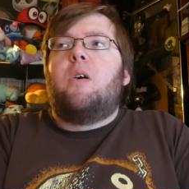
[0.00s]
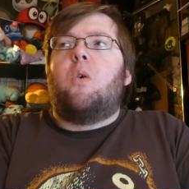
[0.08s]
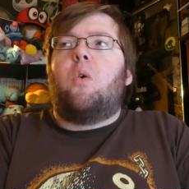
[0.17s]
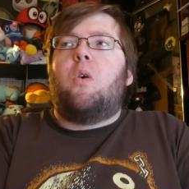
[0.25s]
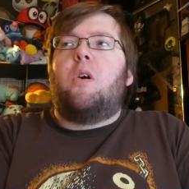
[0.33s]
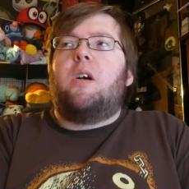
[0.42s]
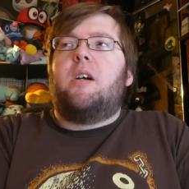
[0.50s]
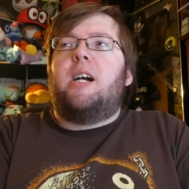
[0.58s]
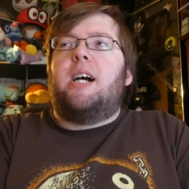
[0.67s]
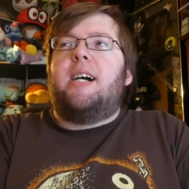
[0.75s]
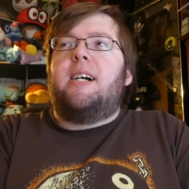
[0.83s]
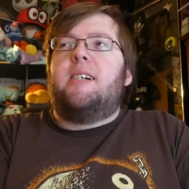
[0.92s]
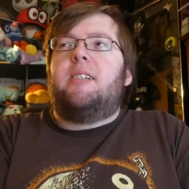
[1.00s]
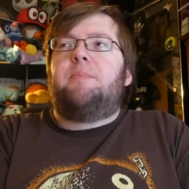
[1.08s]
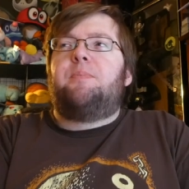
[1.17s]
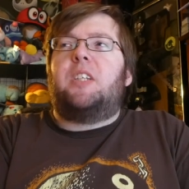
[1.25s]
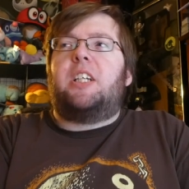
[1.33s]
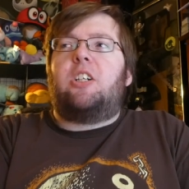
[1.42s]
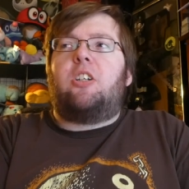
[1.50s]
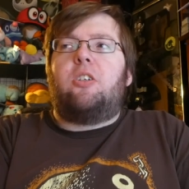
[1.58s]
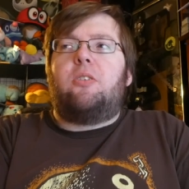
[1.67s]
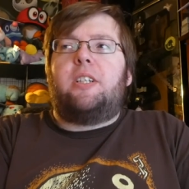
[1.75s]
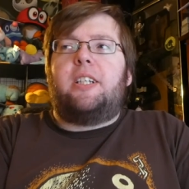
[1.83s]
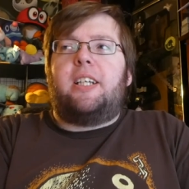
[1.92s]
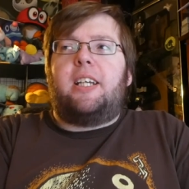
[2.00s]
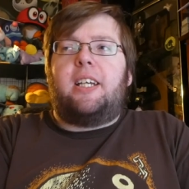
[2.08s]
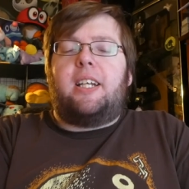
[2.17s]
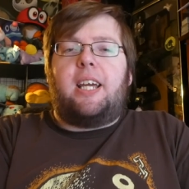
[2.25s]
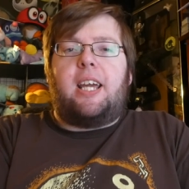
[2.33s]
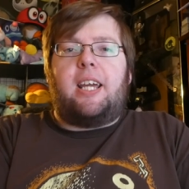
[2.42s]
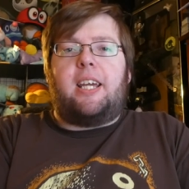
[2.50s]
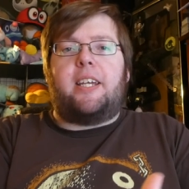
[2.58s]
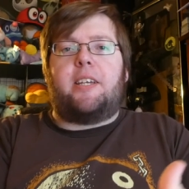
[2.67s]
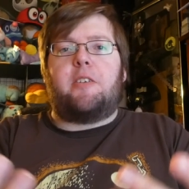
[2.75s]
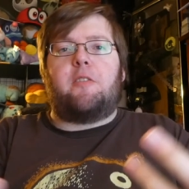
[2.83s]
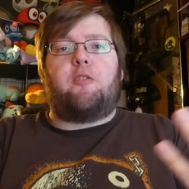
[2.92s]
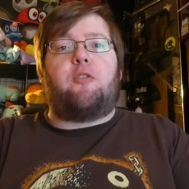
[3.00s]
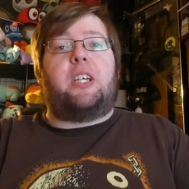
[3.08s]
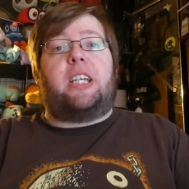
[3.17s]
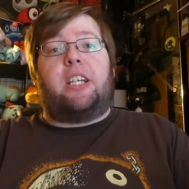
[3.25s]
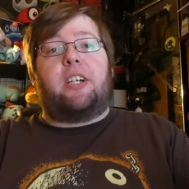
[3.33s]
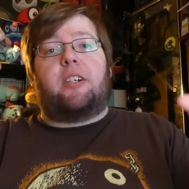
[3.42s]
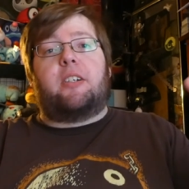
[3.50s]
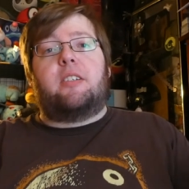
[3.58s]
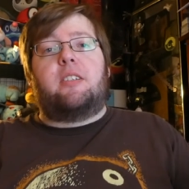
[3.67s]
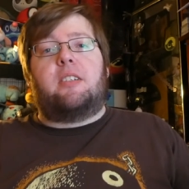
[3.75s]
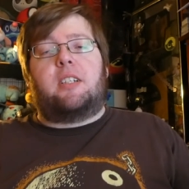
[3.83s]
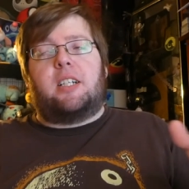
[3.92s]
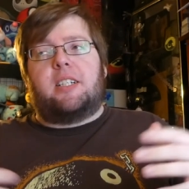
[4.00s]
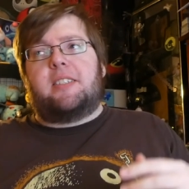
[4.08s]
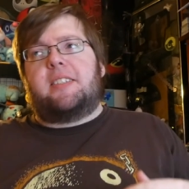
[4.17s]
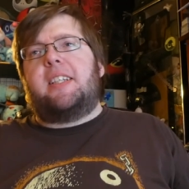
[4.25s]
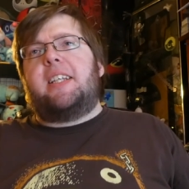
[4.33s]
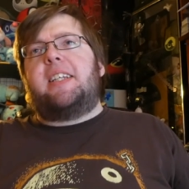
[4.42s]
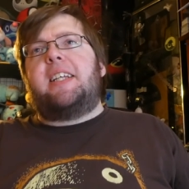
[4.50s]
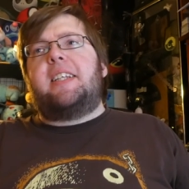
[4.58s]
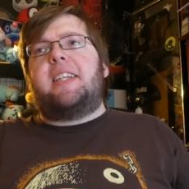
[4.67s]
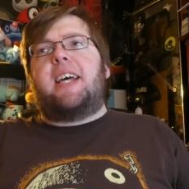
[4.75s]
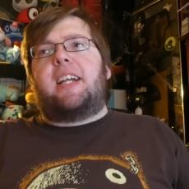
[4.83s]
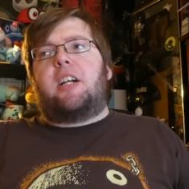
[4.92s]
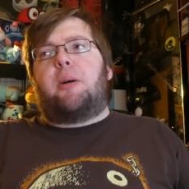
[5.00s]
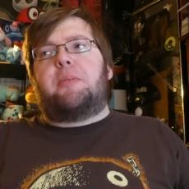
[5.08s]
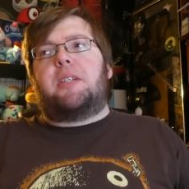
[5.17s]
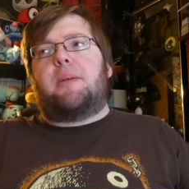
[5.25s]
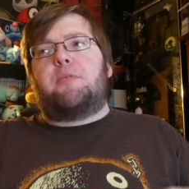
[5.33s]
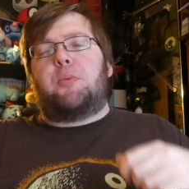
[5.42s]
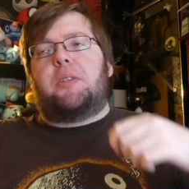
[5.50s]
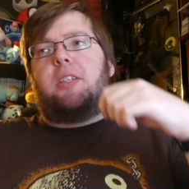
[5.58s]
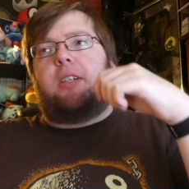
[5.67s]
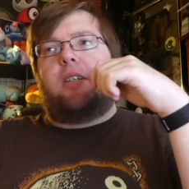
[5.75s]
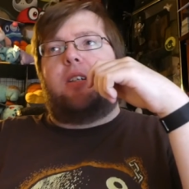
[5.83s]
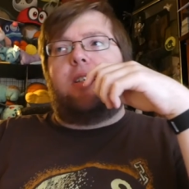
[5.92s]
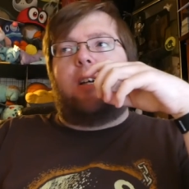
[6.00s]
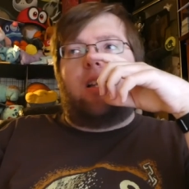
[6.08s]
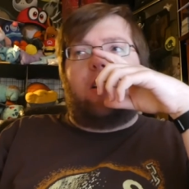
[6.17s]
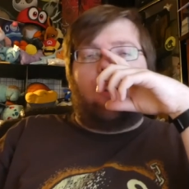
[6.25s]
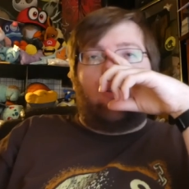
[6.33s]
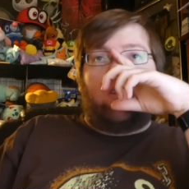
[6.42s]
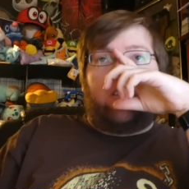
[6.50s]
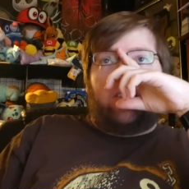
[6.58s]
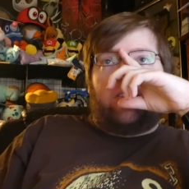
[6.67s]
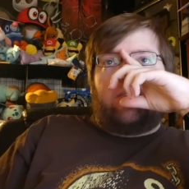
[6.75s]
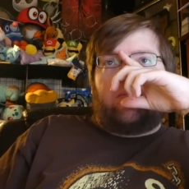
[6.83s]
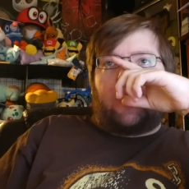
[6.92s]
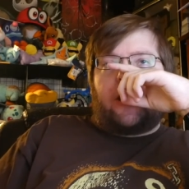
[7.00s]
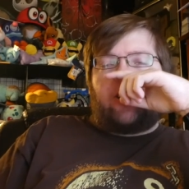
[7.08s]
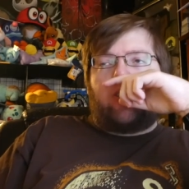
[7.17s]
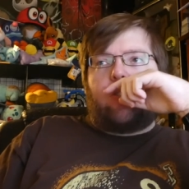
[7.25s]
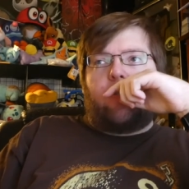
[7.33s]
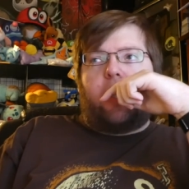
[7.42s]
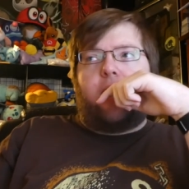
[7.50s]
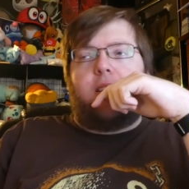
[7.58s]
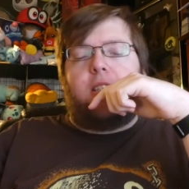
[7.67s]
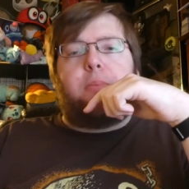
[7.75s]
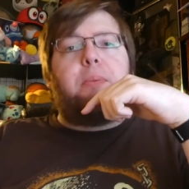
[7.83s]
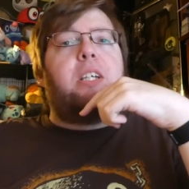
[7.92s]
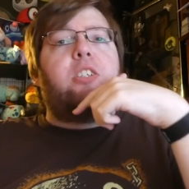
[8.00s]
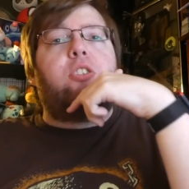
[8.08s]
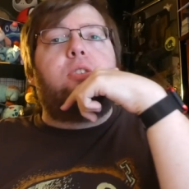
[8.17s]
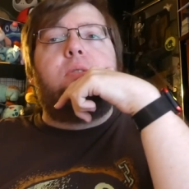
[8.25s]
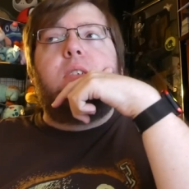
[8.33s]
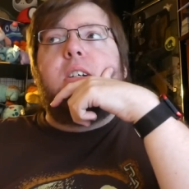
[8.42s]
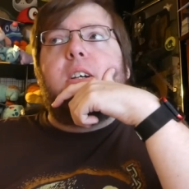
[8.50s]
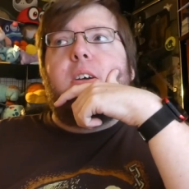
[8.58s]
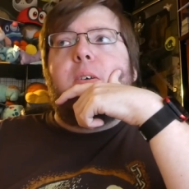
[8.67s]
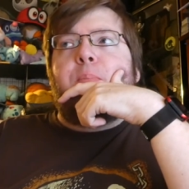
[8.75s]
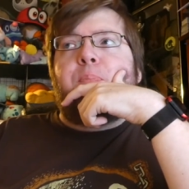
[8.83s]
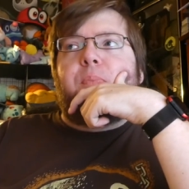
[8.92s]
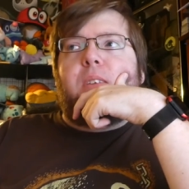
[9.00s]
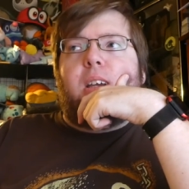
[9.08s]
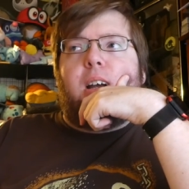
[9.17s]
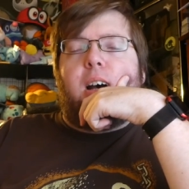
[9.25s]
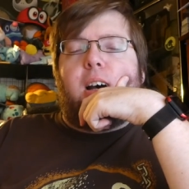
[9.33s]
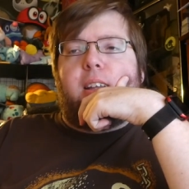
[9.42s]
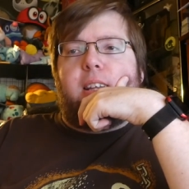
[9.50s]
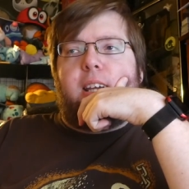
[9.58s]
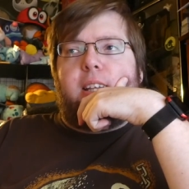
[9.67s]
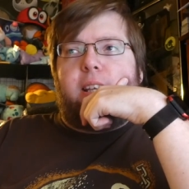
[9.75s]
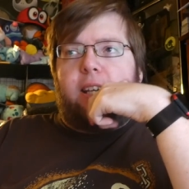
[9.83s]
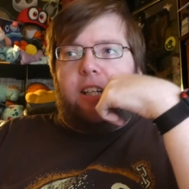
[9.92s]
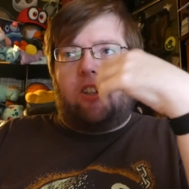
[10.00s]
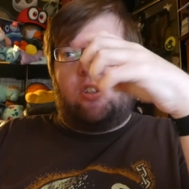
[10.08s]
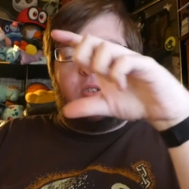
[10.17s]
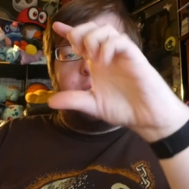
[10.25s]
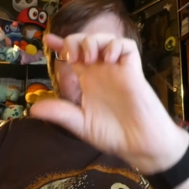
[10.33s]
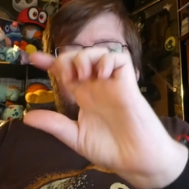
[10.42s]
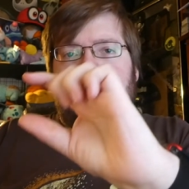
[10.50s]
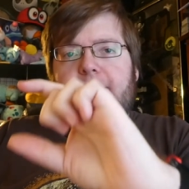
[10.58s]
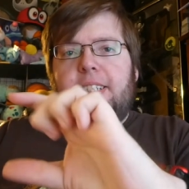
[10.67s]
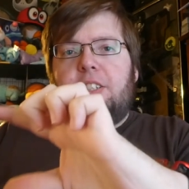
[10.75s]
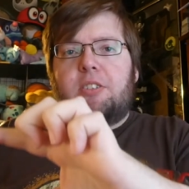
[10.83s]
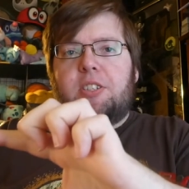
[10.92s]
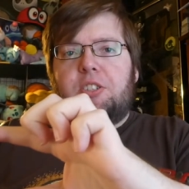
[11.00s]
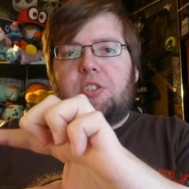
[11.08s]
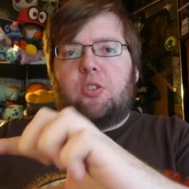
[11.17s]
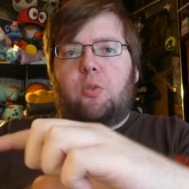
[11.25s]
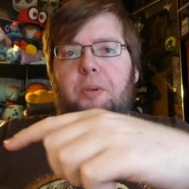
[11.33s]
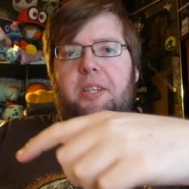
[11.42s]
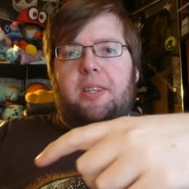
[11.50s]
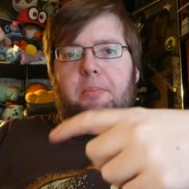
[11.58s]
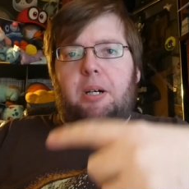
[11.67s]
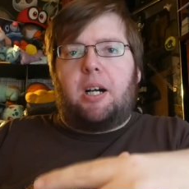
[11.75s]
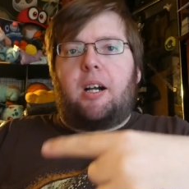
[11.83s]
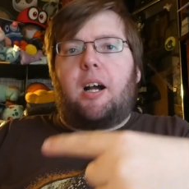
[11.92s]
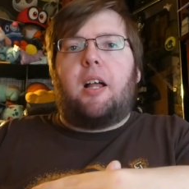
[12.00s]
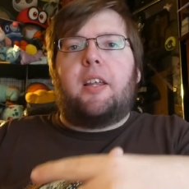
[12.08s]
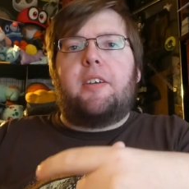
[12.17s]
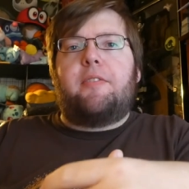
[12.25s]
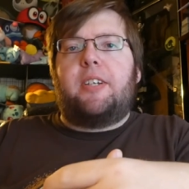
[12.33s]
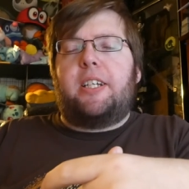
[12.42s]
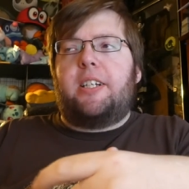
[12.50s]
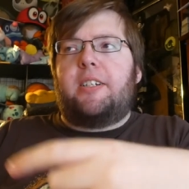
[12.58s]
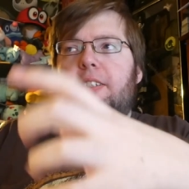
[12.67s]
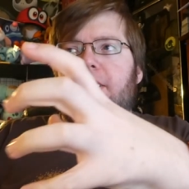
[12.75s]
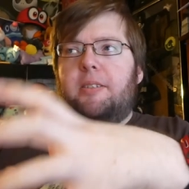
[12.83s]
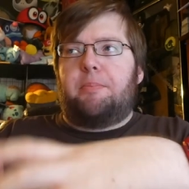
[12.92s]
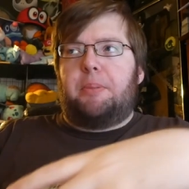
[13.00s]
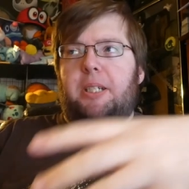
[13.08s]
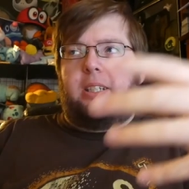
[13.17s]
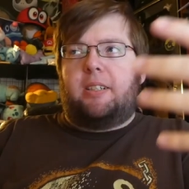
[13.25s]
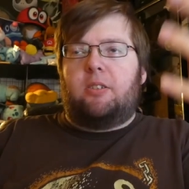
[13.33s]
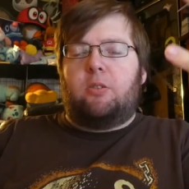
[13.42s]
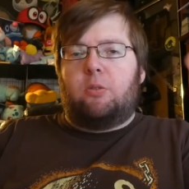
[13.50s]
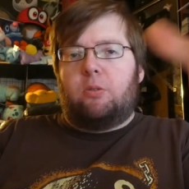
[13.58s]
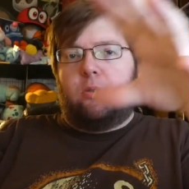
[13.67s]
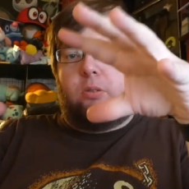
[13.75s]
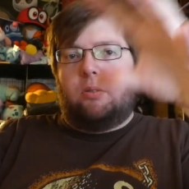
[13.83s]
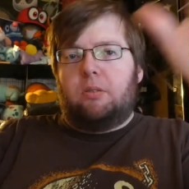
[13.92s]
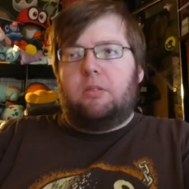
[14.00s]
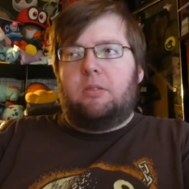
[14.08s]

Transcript: or uh, included in a figure. Because they, they did that a couple times with the Alolan Raichu and the Pikachu. Uh, they, they included the Z-Crystal with the Moncolle figure, the big, cool